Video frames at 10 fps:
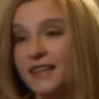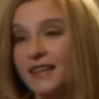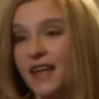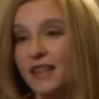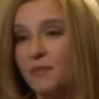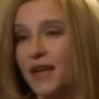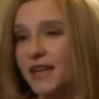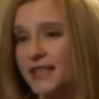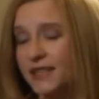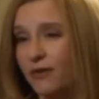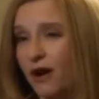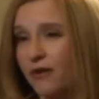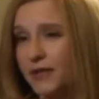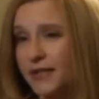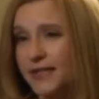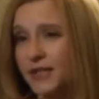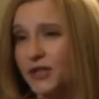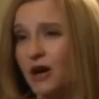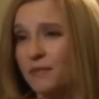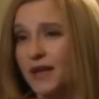Now the median survival is the
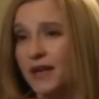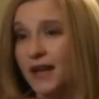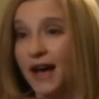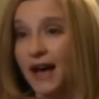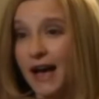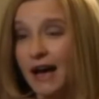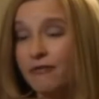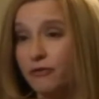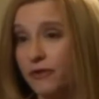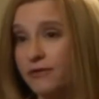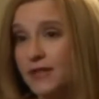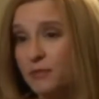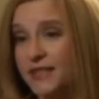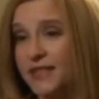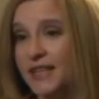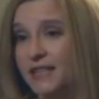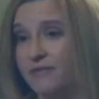time that half or 50%